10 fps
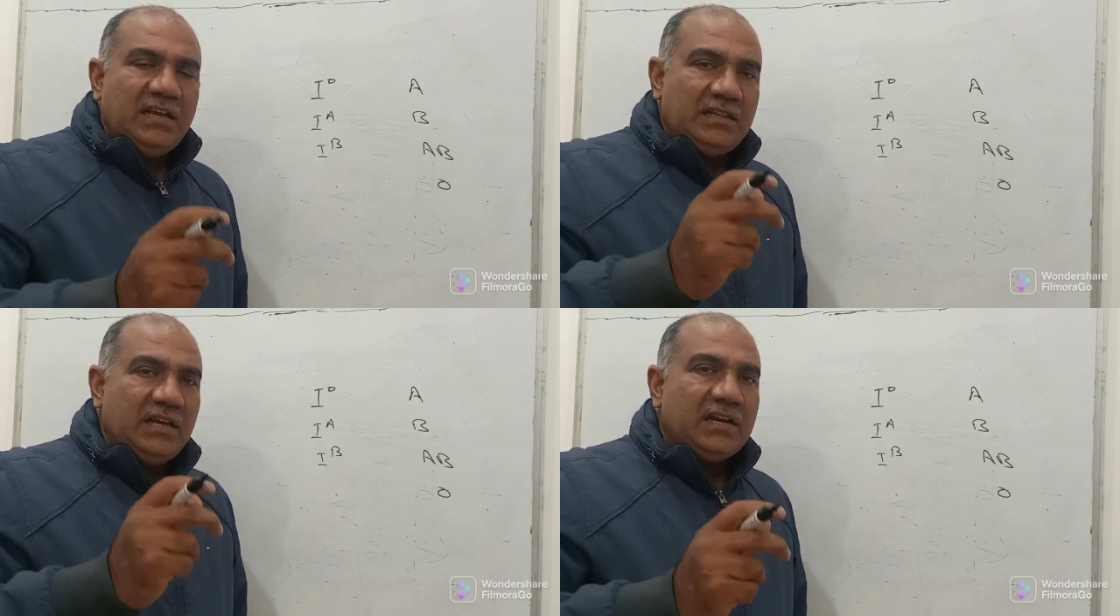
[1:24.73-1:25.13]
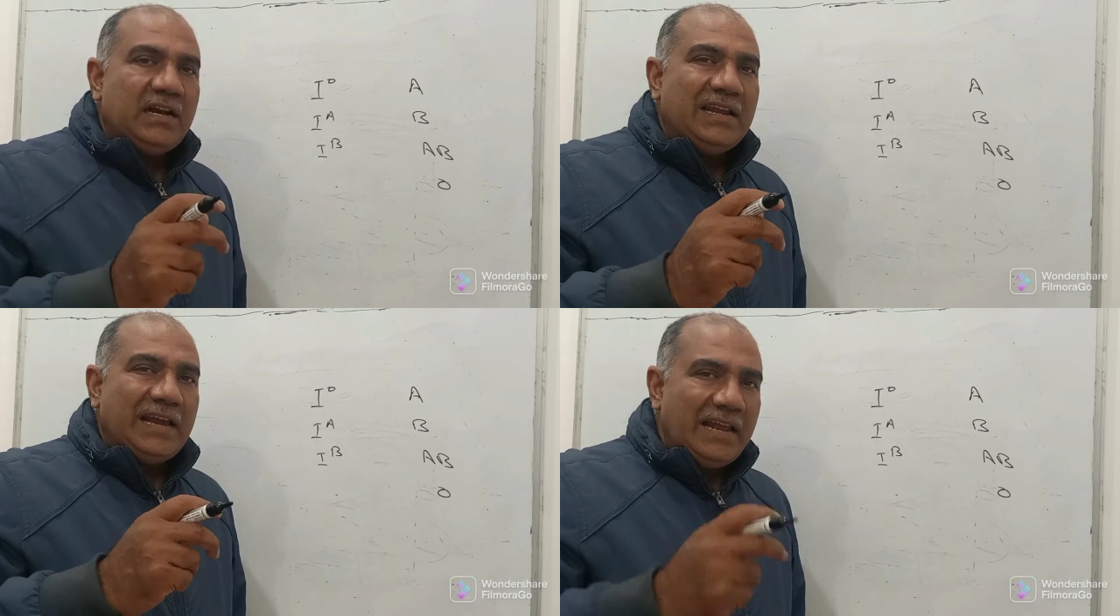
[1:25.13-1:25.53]
They are
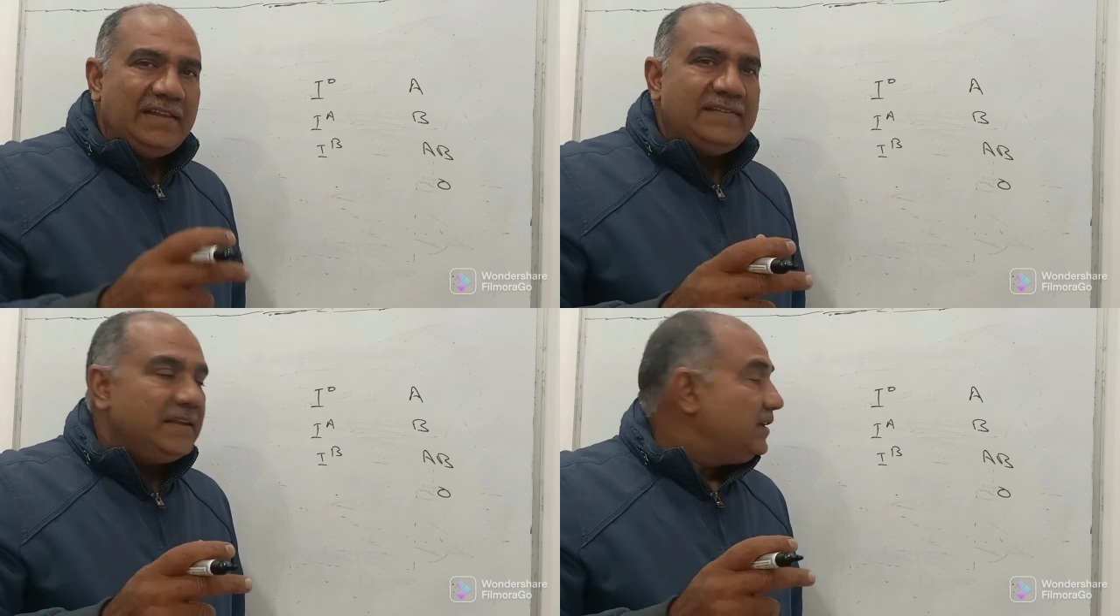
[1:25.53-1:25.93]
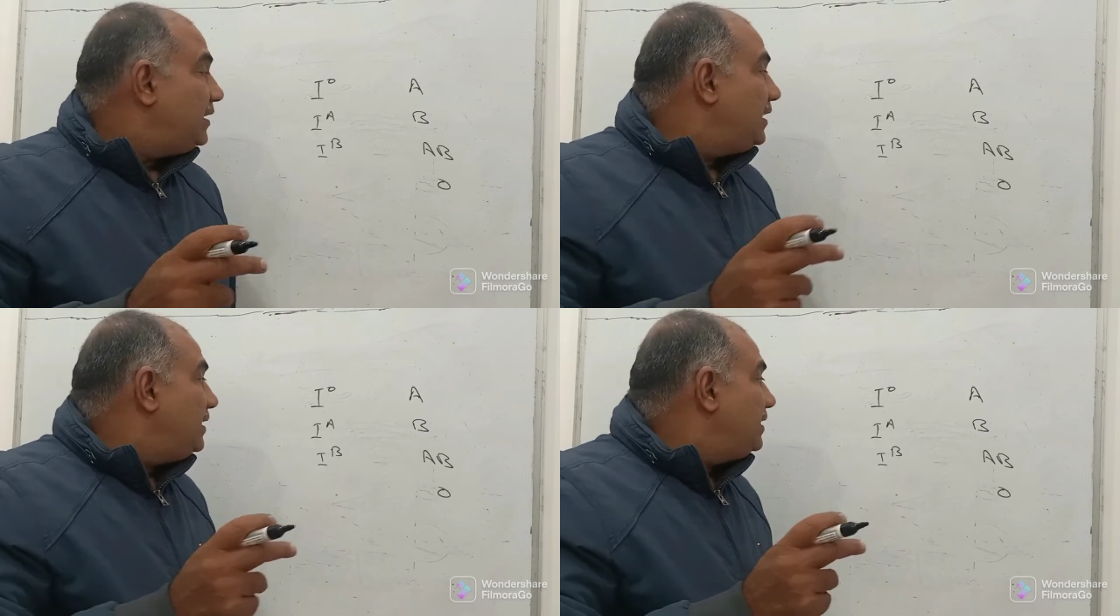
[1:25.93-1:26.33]
called alleles,
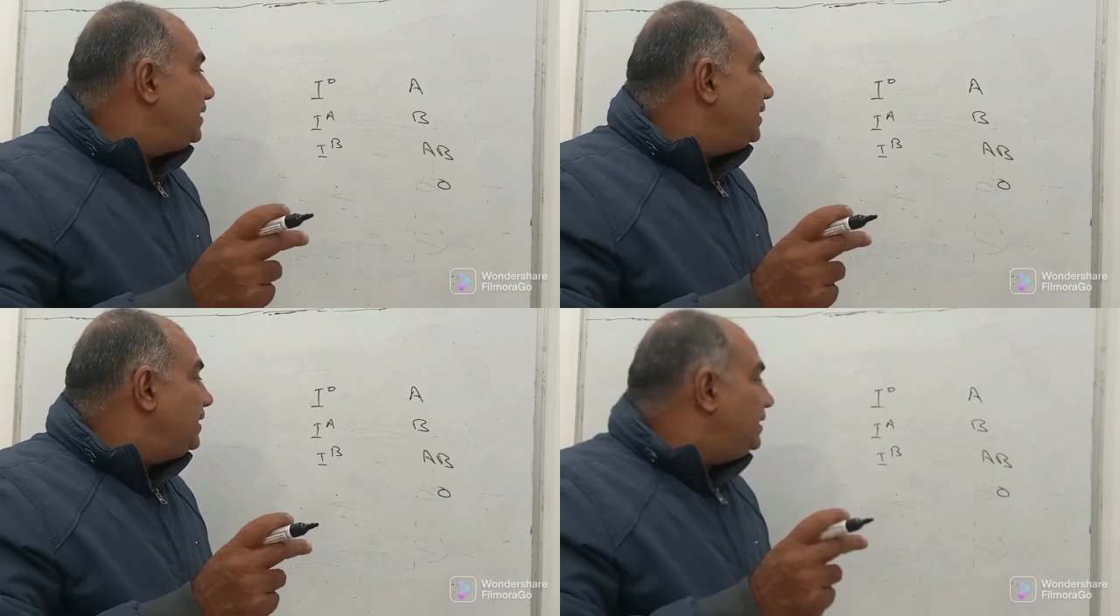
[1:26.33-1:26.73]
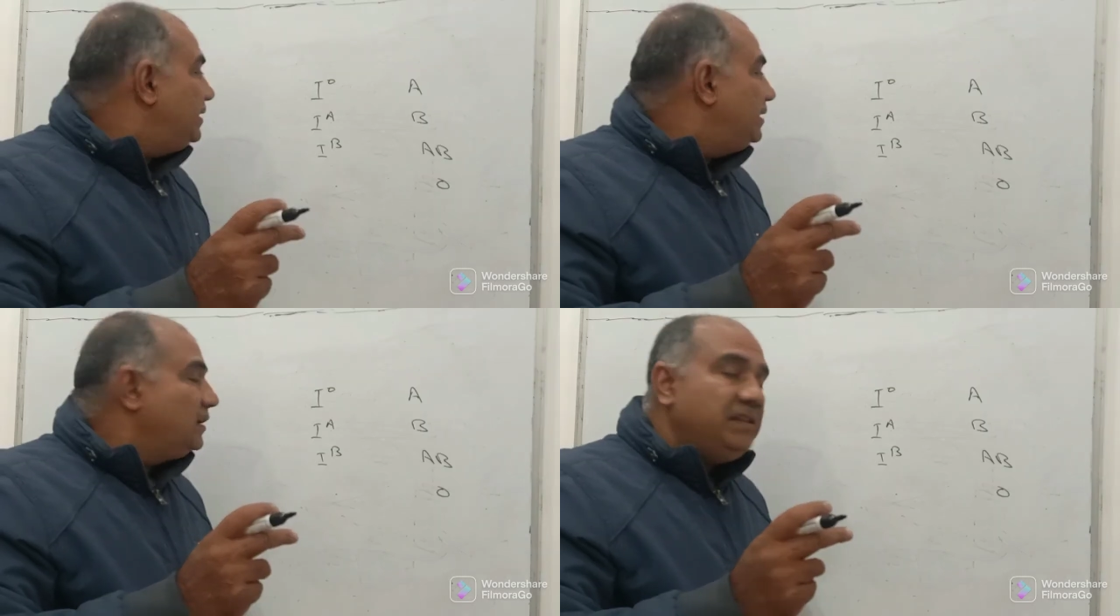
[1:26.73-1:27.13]
and
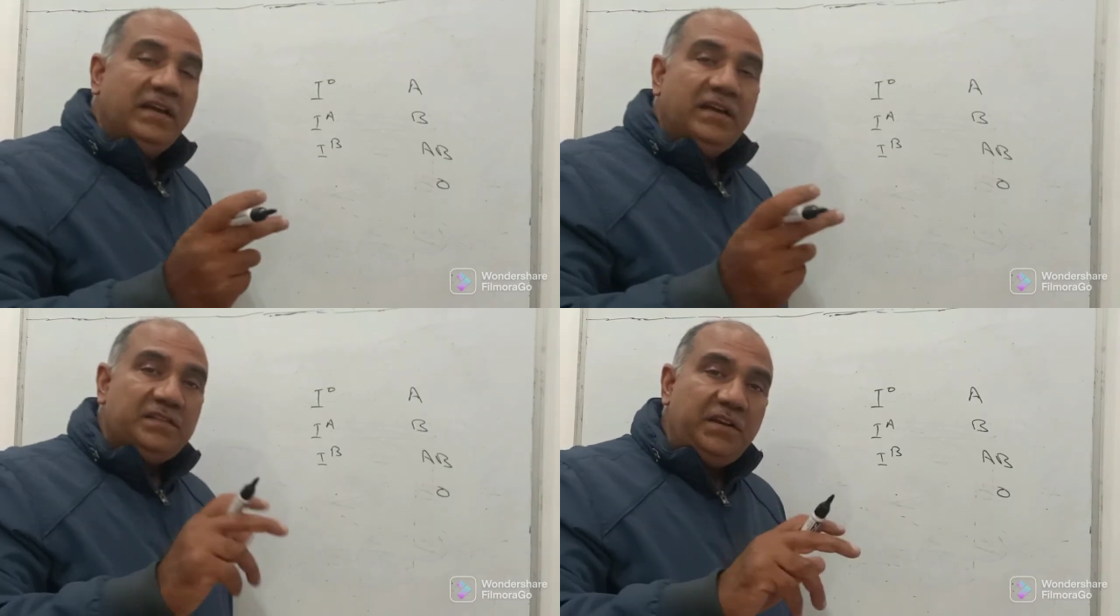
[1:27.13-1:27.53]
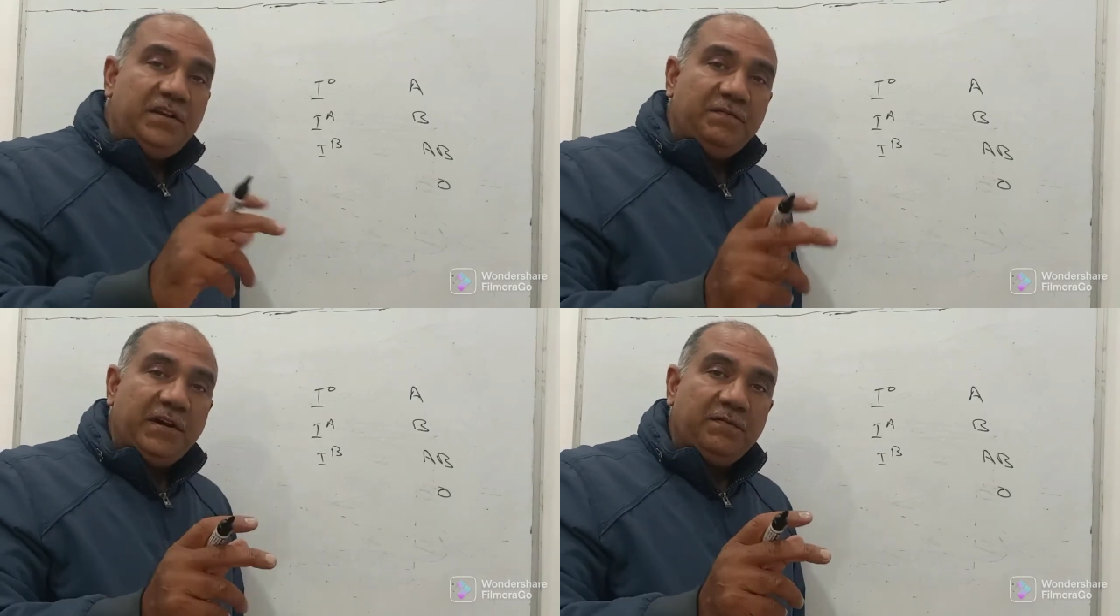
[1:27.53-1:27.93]
there are three
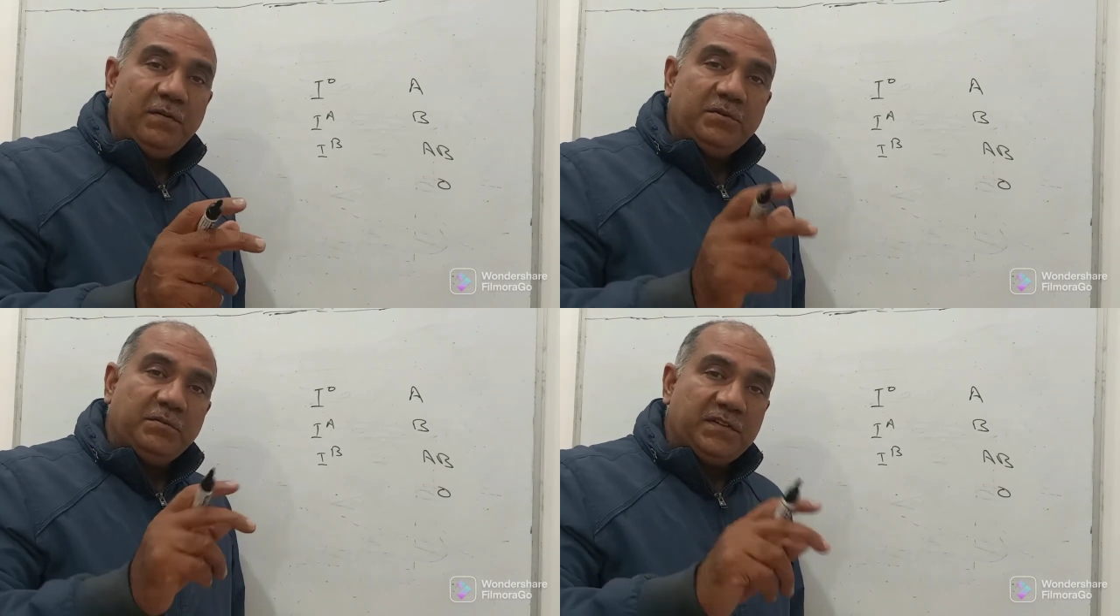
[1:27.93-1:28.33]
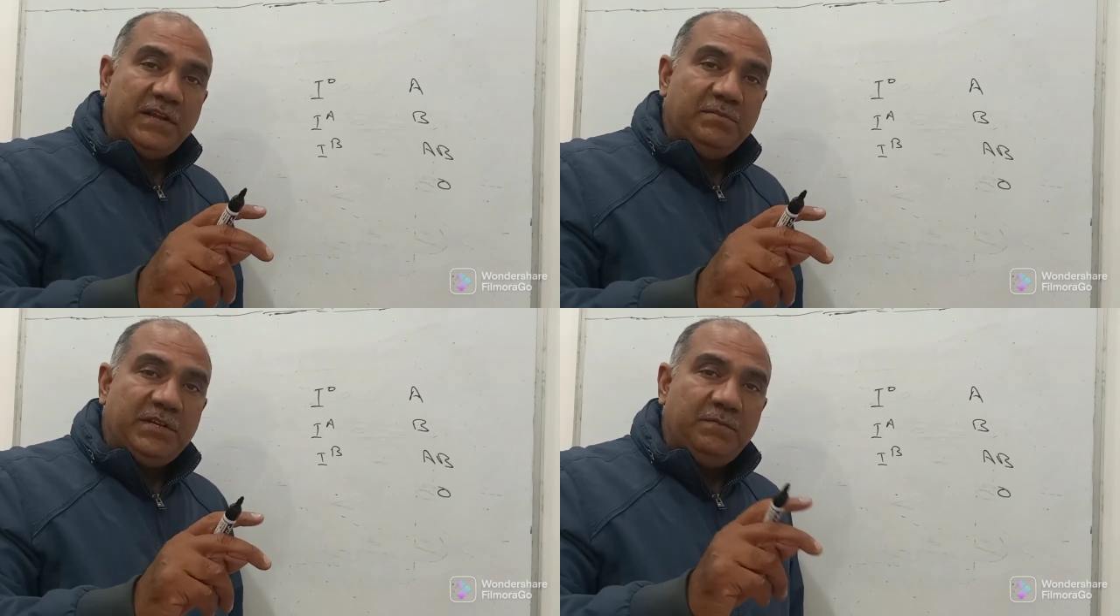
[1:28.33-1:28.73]
different forms of the
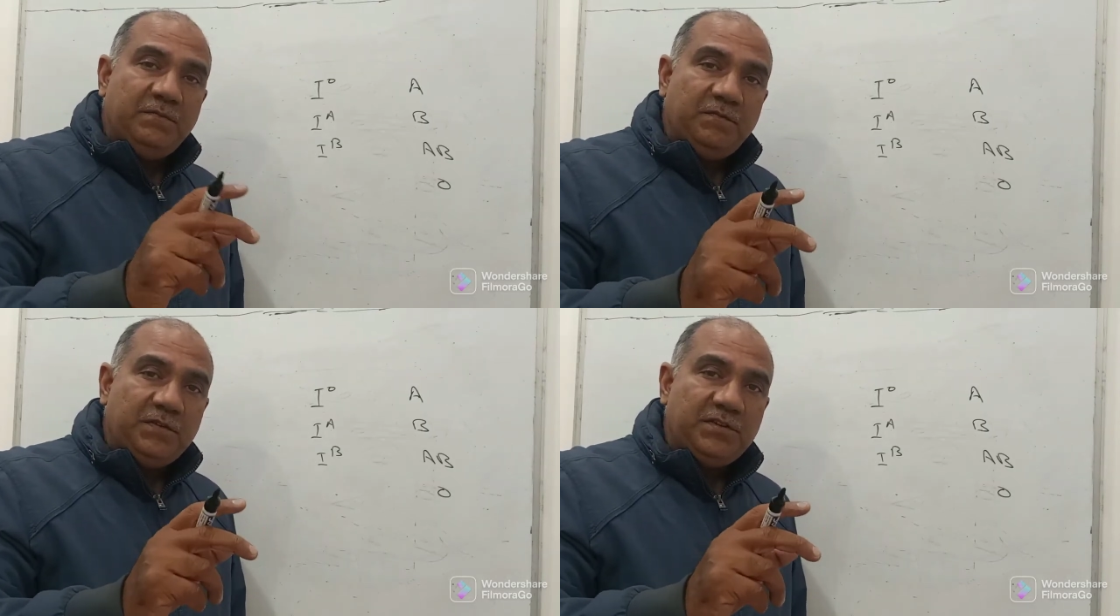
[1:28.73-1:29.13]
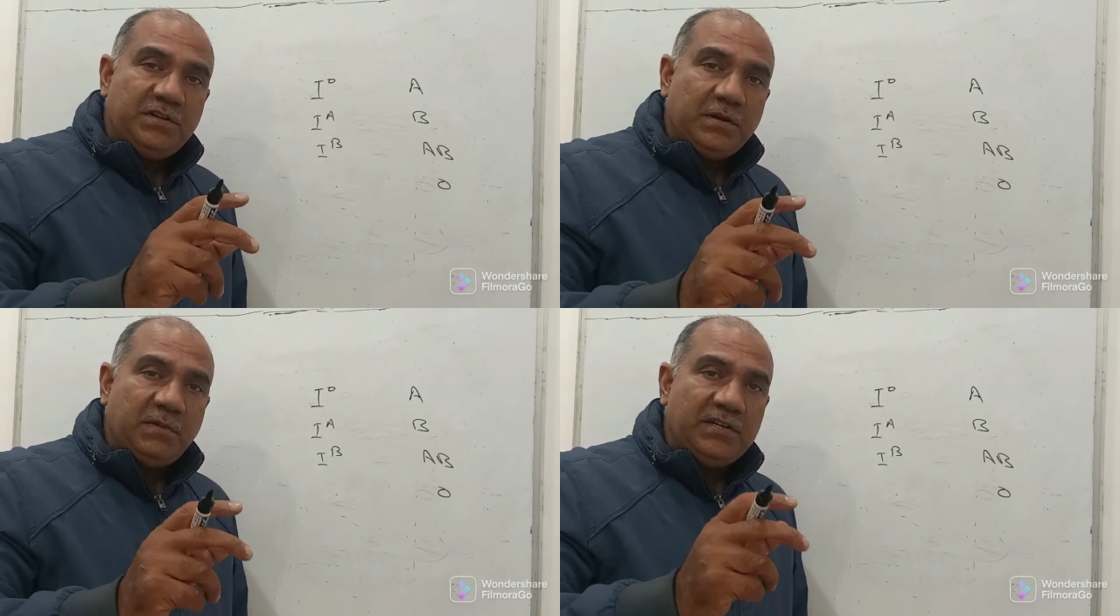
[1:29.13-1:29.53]
same gene which
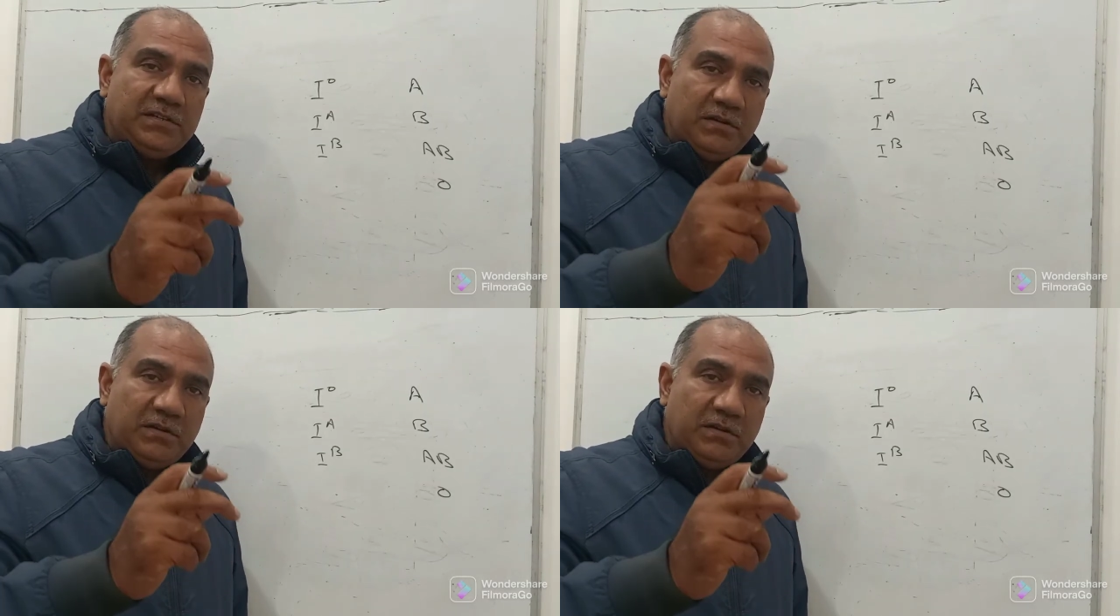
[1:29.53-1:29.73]
determines